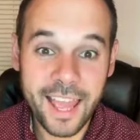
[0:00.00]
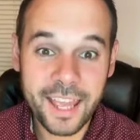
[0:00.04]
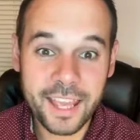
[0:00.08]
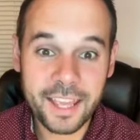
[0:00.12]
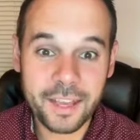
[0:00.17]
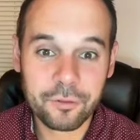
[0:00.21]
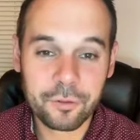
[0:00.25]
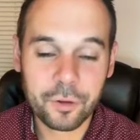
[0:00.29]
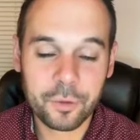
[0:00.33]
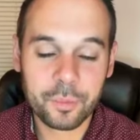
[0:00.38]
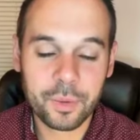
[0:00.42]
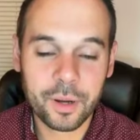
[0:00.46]

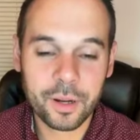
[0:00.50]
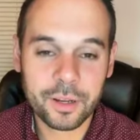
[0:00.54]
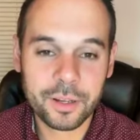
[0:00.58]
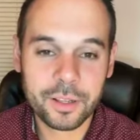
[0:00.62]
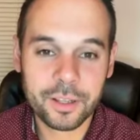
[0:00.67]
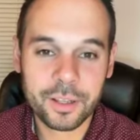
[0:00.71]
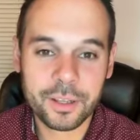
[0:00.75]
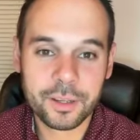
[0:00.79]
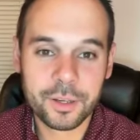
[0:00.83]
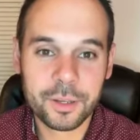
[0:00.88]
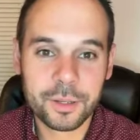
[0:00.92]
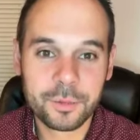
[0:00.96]
Hey
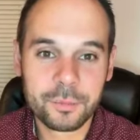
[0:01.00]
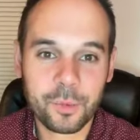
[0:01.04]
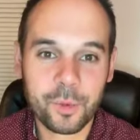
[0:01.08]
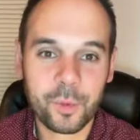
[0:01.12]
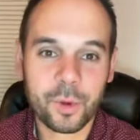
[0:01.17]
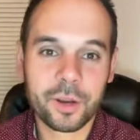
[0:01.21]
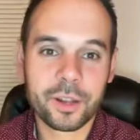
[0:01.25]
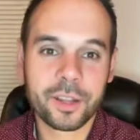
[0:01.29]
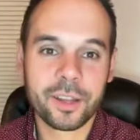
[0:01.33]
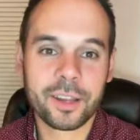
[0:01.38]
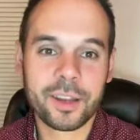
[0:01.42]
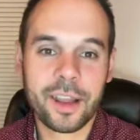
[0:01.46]
everybody, good
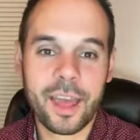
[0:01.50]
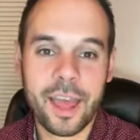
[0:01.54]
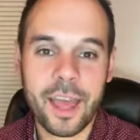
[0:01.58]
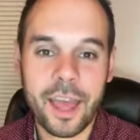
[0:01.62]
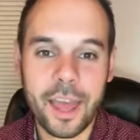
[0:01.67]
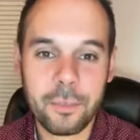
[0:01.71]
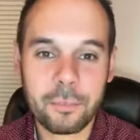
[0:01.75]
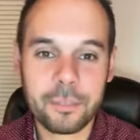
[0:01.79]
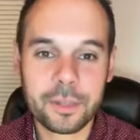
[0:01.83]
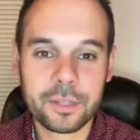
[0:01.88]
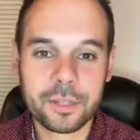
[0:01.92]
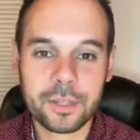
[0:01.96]
morning and
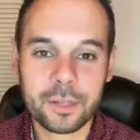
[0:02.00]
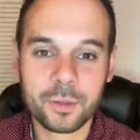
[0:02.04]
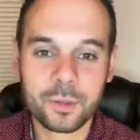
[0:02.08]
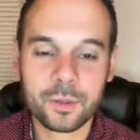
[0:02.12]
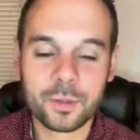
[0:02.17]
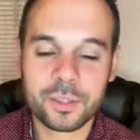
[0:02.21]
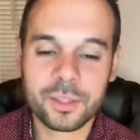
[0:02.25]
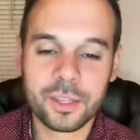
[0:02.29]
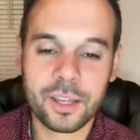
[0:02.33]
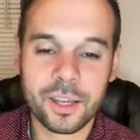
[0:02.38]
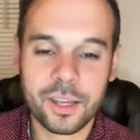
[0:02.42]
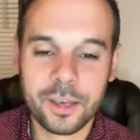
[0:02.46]
happy
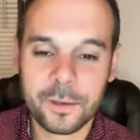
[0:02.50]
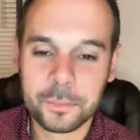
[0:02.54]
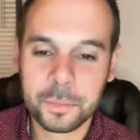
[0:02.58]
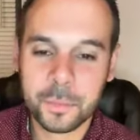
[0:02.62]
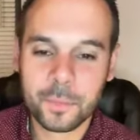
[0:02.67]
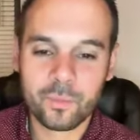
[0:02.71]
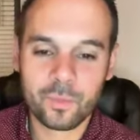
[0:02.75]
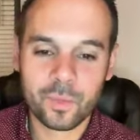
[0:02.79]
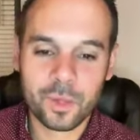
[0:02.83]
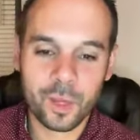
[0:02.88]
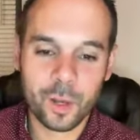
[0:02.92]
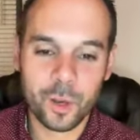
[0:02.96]
Tuesday.
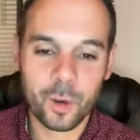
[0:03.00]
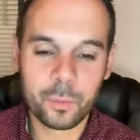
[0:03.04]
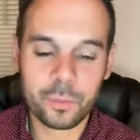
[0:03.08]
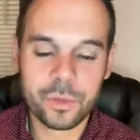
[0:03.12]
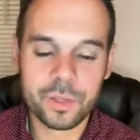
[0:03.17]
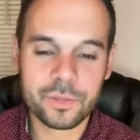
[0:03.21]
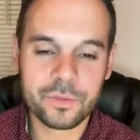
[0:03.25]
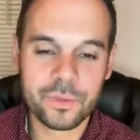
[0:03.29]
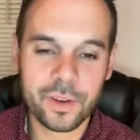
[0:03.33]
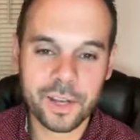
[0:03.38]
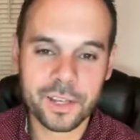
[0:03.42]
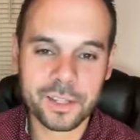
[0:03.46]

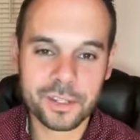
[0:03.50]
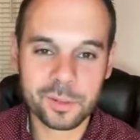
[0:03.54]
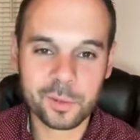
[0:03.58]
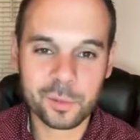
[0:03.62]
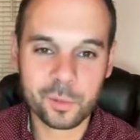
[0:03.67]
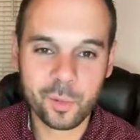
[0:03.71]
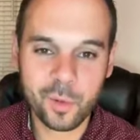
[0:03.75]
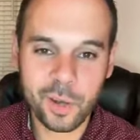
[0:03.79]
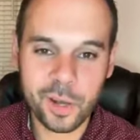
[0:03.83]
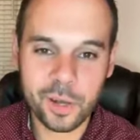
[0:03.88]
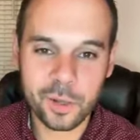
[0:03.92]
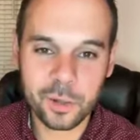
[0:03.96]
Hope this finds
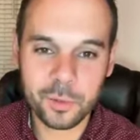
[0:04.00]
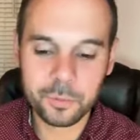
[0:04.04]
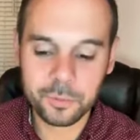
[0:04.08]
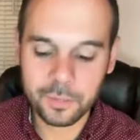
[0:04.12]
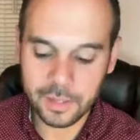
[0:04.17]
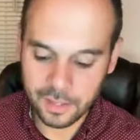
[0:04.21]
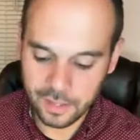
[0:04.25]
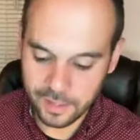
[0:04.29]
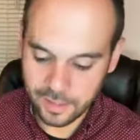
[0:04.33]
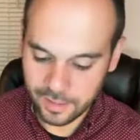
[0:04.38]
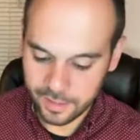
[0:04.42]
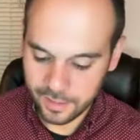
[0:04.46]
you
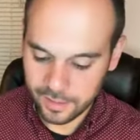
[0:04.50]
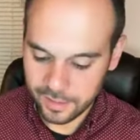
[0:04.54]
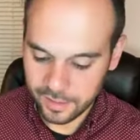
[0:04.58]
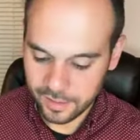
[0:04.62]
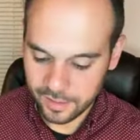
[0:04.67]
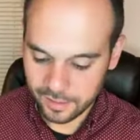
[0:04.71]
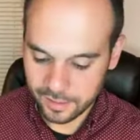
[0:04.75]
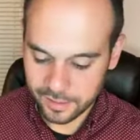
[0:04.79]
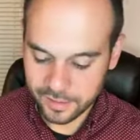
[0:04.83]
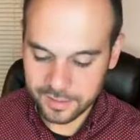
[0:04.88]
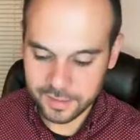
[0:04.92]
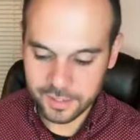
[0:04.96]
well.
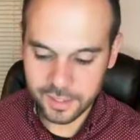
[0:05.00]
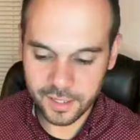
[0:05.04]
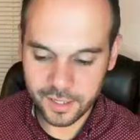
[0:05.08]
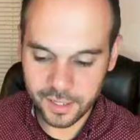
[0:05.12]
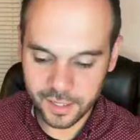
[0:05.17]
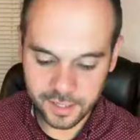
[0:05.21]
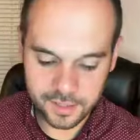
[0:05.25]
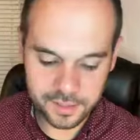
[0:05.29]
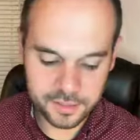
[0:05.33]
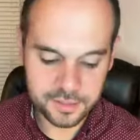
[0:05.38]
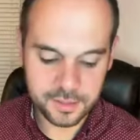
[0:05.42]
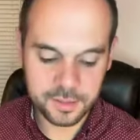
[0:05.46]
Let's
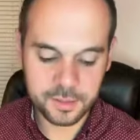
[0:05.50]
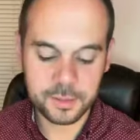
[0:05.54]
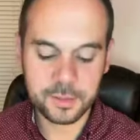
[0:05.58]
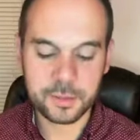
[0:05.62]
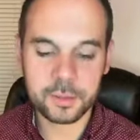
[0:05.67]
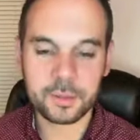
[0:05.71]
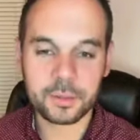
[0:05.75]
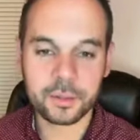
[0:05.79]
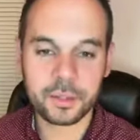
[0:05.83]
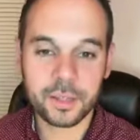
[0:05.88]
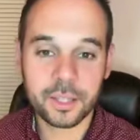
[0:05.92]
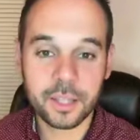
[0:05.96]
dig
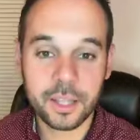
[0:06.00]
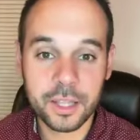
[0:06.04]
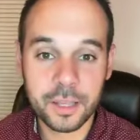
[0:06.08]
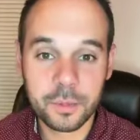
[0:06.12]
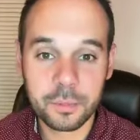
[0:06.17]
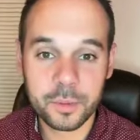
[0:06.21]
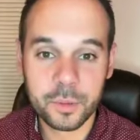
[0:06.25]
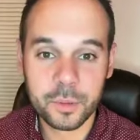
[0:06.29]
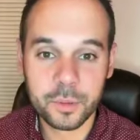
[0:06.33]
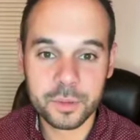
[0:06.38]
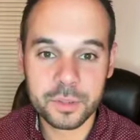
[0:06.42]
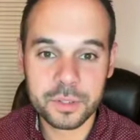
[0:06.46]
into
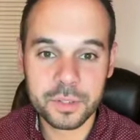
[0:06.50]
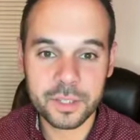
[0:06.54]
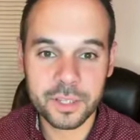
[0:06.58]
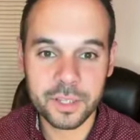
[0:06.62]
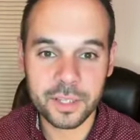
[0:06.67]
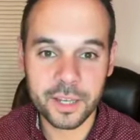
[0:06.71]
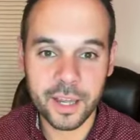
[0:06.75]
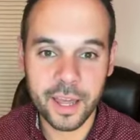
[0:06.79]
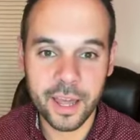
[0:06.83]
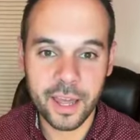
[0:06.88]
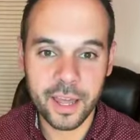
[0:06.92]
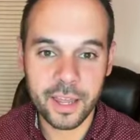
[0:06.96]
Hebrews
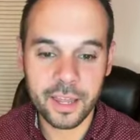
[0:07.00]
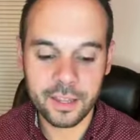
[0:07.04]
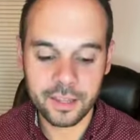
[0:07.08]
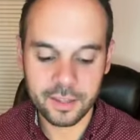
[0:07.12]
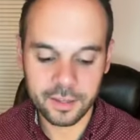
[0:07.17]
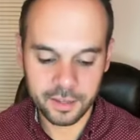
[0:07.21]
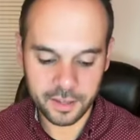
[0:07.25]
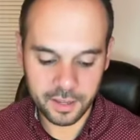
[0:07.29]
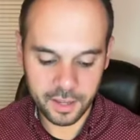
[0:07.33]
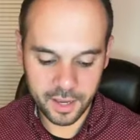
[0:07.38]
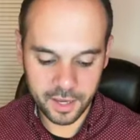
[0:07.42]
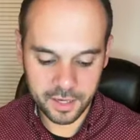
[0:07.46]

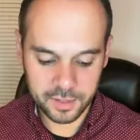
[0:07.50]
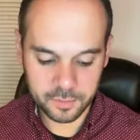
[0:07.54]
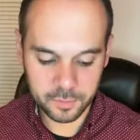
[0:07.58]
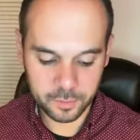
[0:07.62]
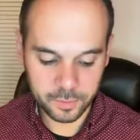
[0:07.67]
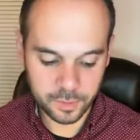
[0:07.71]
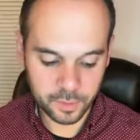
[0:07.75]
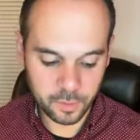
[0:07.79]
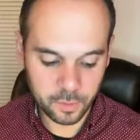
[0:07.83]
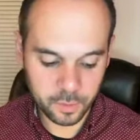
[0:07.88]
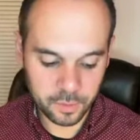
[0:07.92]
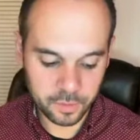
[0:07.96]
today. As
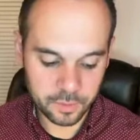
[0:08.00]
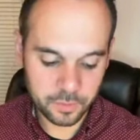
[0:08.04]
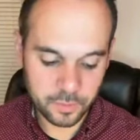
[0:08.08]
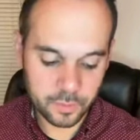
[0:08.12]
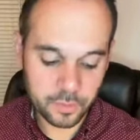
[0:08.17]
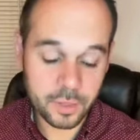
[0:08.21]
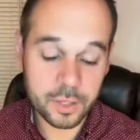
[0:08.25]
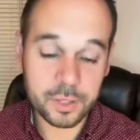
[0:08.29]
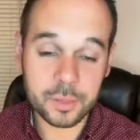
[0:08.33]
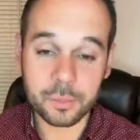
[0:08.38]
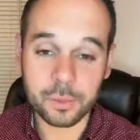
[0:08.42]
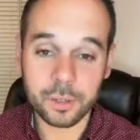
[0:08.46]
we've been going
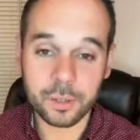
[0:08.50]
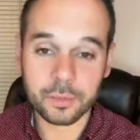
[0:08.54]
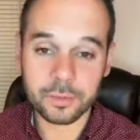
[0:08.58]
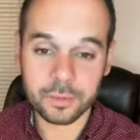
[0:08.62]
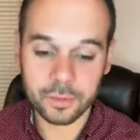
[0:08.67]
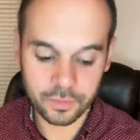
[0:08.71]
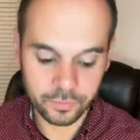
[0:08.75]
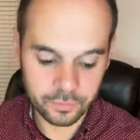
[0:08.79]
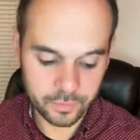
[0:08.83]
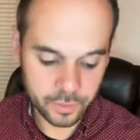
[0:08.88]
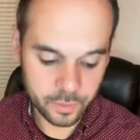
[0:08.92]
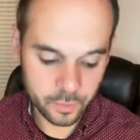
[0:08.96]
through this book
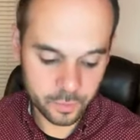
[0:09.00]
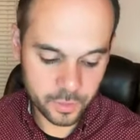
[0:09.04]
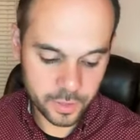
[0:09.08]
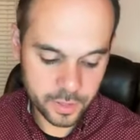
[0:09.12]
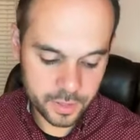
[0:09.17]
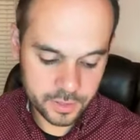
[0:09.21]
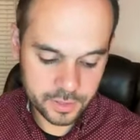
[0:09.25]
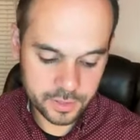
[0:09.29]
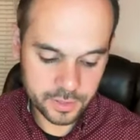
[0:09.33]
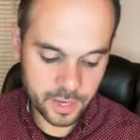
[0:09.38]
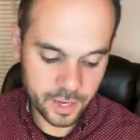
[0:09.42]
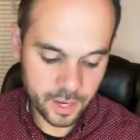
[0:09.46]
for a few
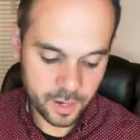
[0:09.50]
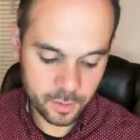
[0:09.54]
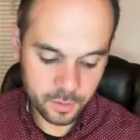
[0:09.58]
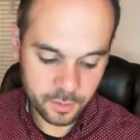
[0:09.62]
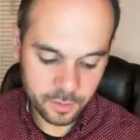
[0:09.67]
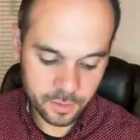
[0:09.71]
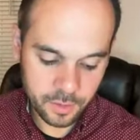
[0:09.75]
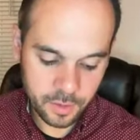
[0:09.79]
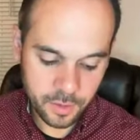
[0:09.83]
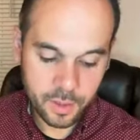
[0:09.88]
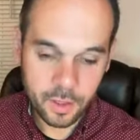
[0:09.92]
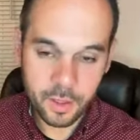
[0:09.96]
weeks
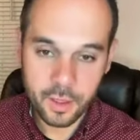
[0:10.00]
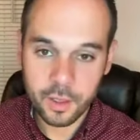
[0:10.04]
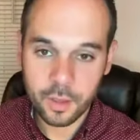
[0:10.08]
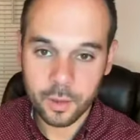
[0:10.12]
now,